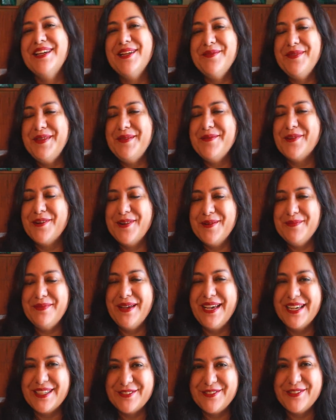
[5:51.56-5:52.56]
gonna be more
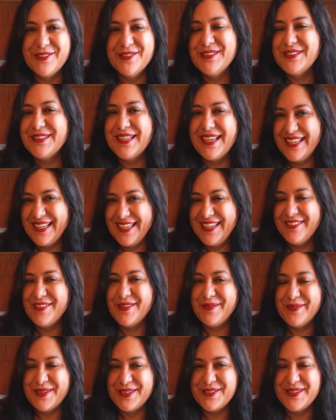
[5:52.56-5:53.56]
impactful to give
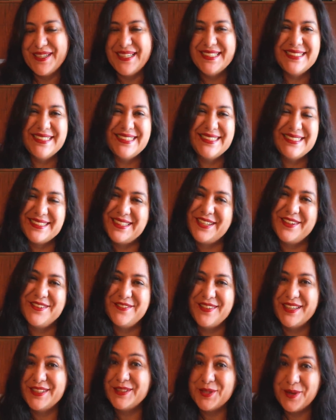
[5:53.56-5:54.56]
them a dress instead
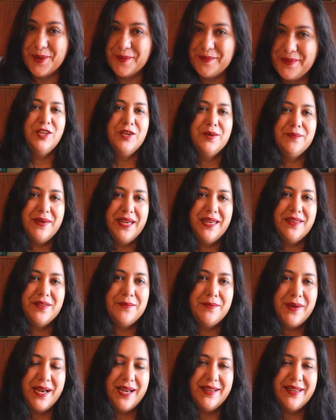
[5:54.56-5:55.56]
of a top. You can make
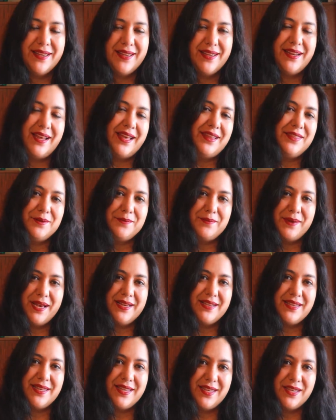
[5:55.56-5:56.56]
the Margot and the
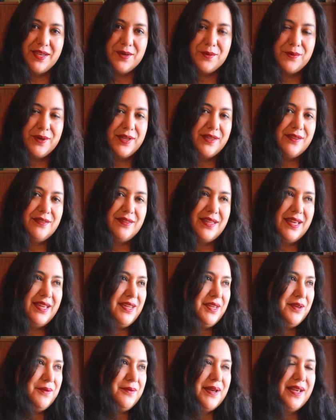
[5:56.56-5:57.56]
Maggie with
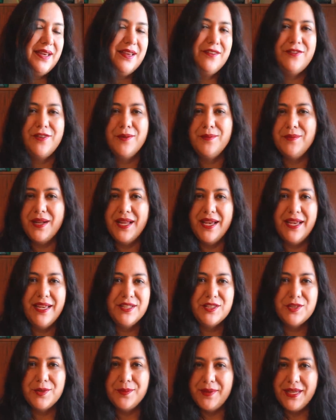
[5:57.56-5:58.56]
anywhere from
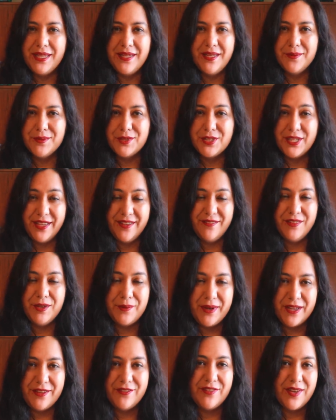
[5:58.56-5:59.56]
light to medium to
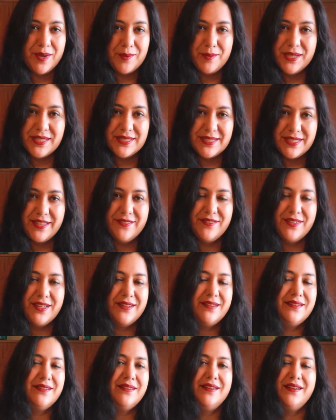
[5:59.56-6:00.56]
heavyweight fabrics.
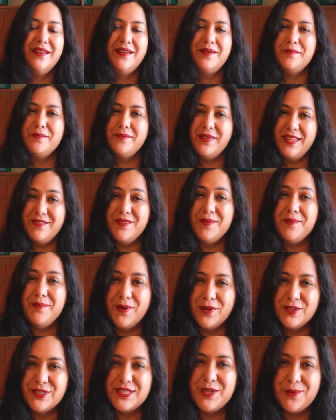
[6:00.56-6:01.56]
even Even
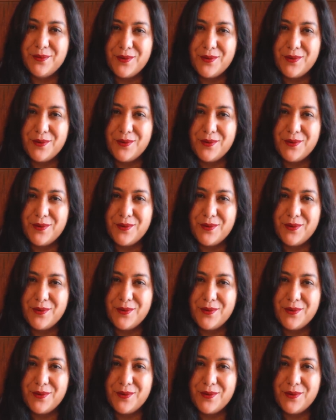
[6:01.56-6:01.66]
Ponte